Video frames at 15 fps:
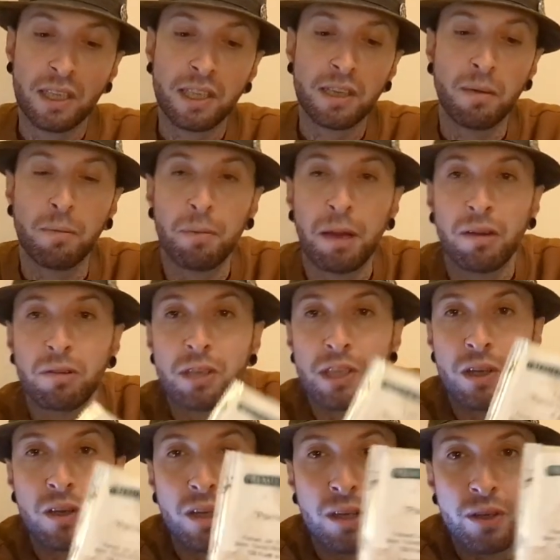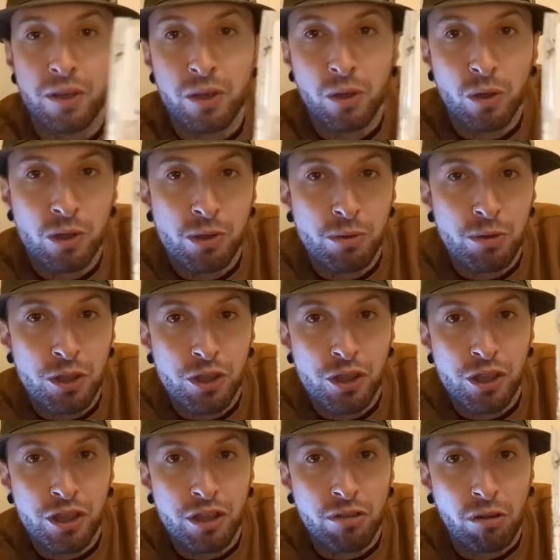Some Paris Island cos, which is
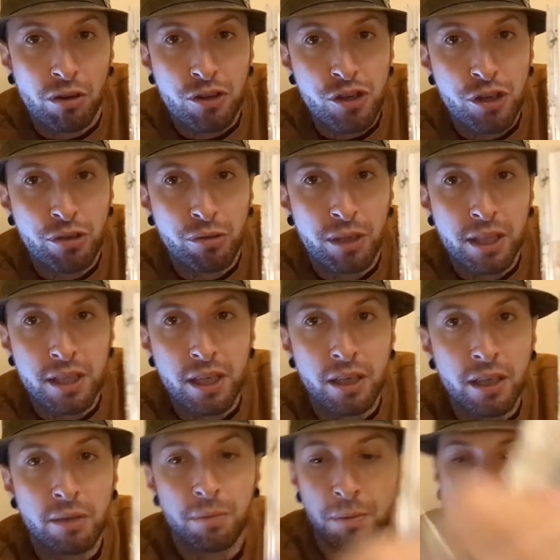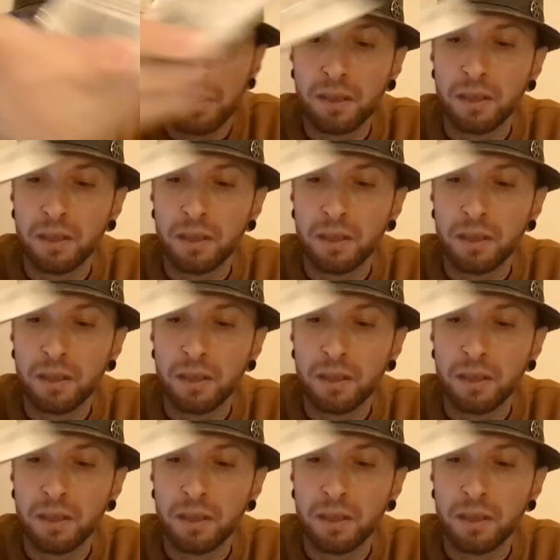just a crunchy green type.